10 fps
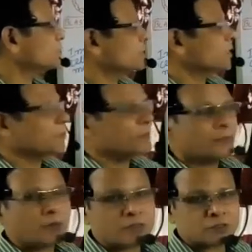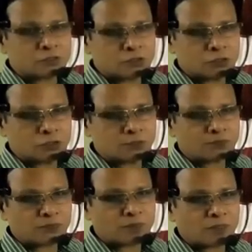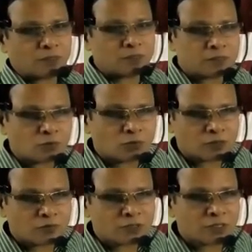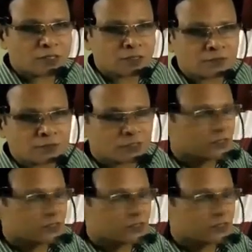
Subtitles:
from the epiplastic tissue. That's the one which later form the